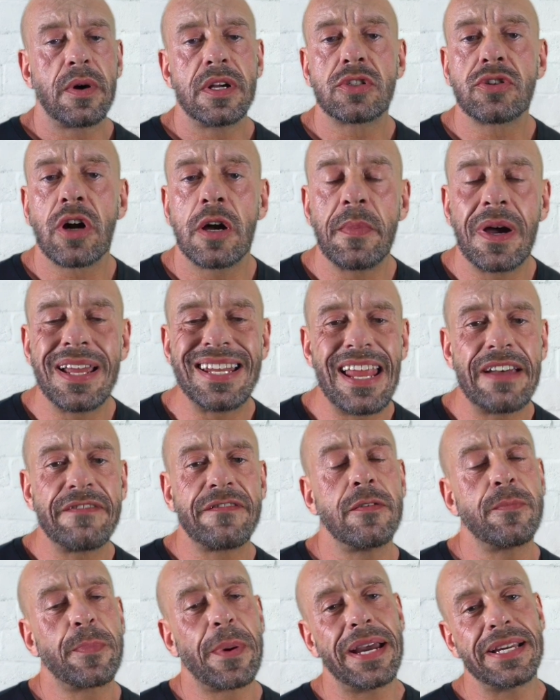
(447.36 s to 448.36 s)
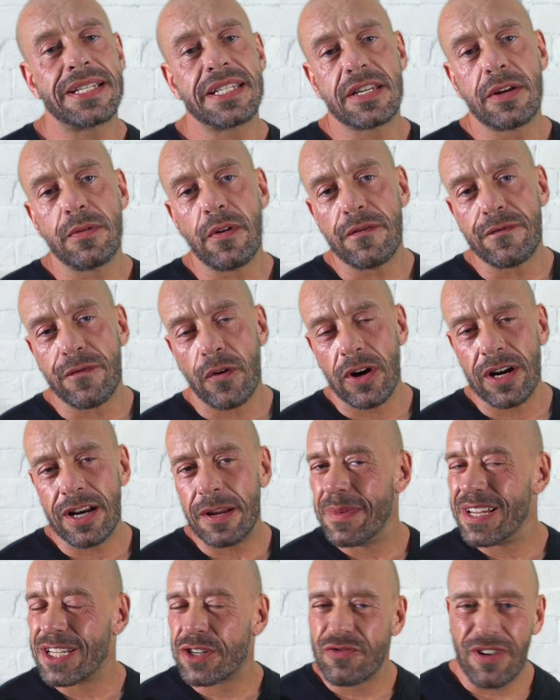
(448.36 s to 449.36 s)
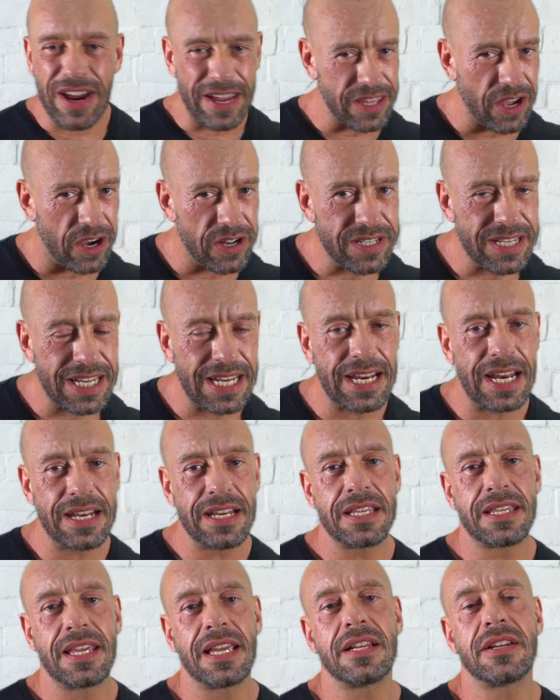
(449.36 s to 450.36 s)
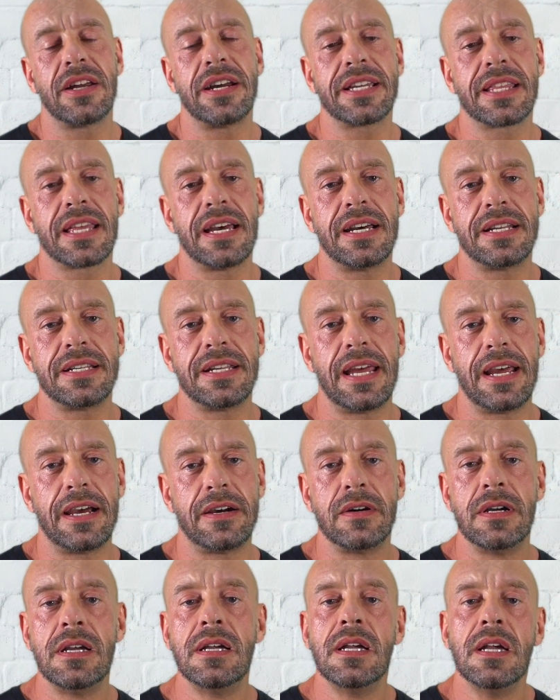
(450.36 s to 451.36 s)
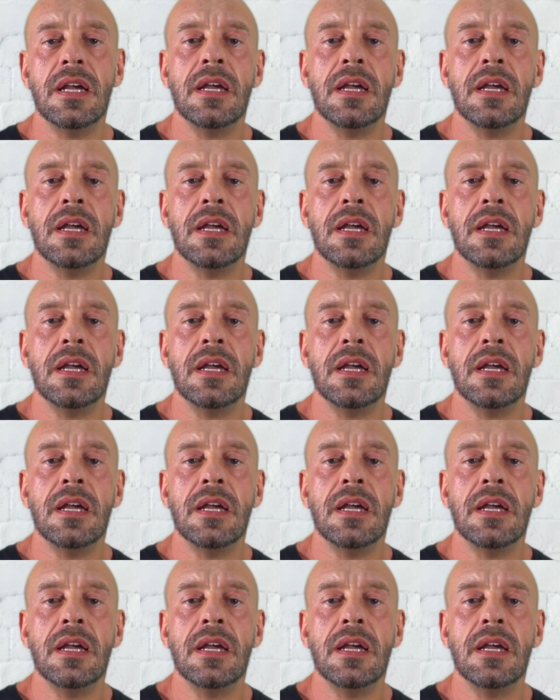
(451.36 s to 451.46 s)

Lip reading: I try my level best to avoid them. It's rare that I'll need anything like that now.